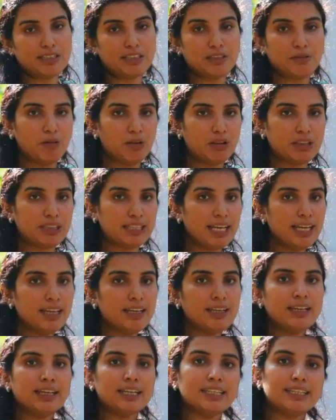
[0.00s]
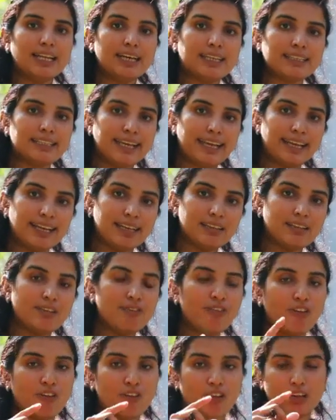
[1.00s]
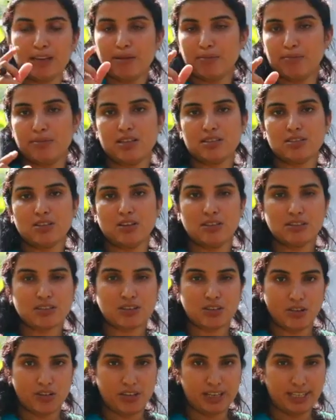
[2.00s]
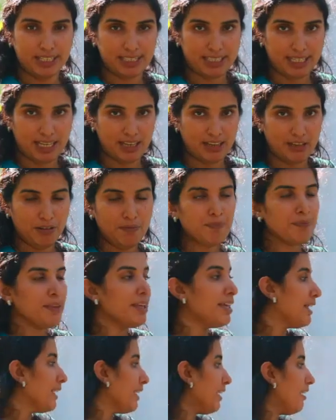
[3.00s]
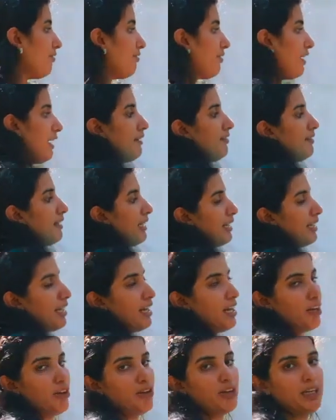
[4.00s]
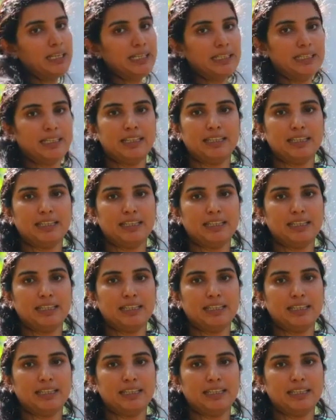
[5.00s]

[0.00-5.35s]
This is the 4 numbers of square. This is 5. Now, we have to check it.